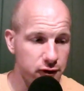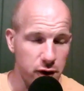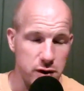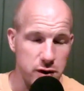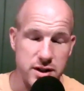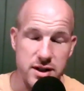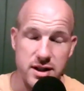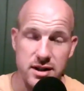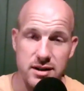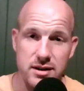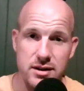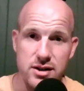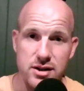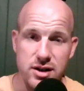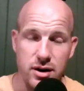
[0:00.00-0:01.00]
first
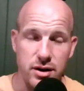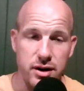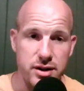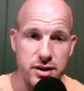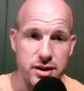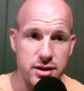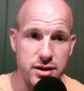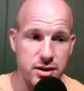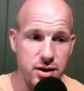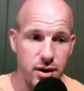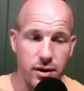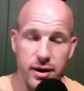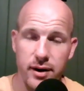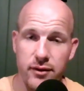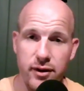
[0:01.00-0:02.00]
started
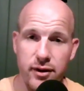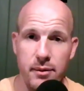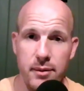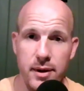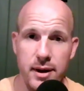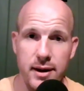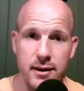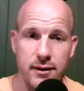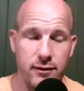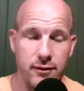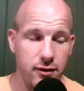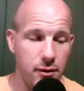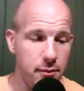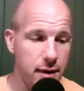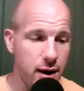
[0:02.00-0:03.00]
turning from
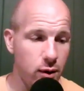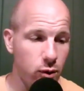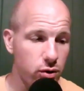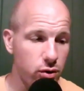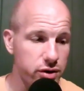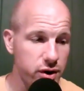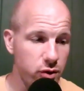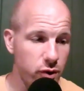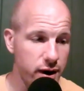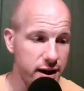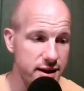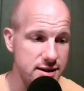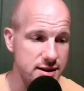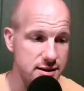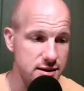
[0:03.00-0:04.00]
my worldly
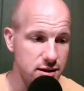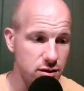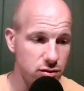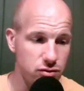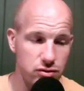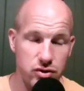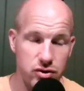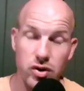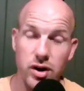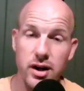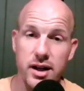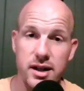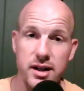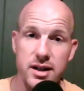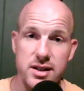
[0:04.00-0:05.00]
ways, you know,
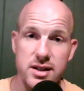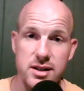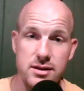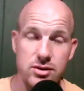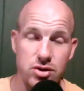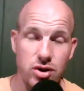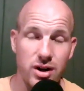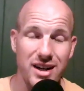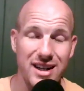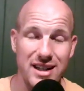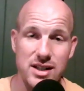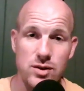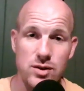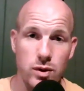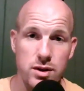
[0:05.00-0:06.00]

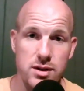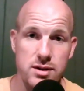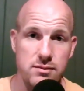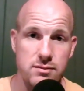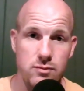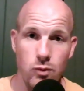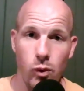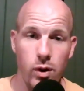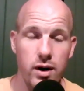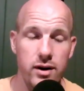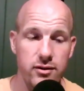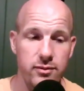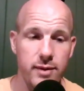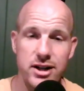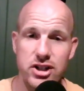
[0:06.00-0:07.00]
drunkenness was
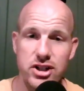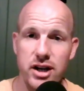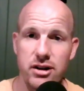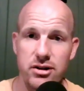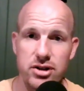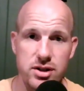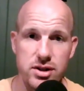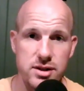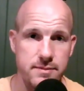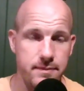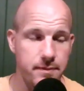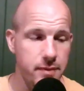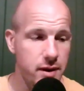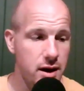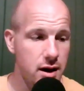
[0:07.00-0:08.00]
one of my challenges.
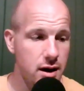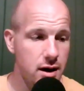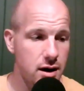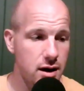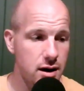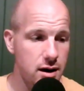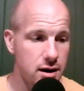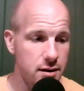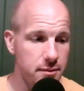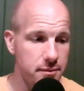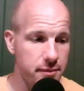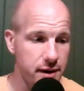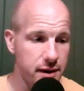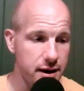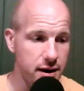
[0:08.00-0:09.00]

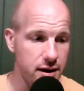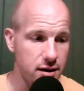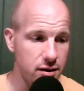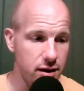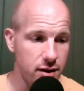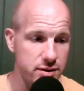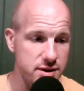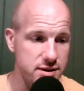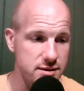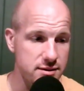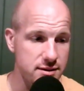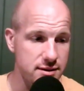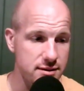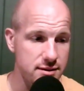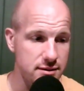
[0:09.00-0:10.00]
You know, I was
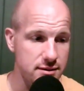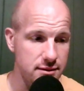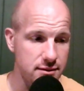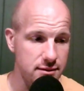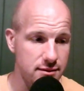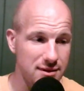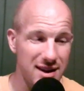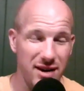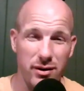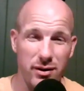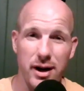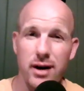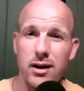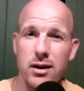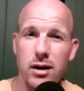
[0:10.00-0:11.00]

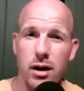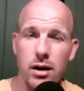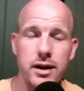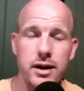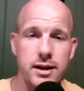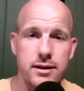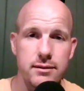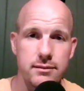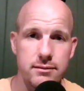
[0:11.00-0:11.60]
never an alcoholic,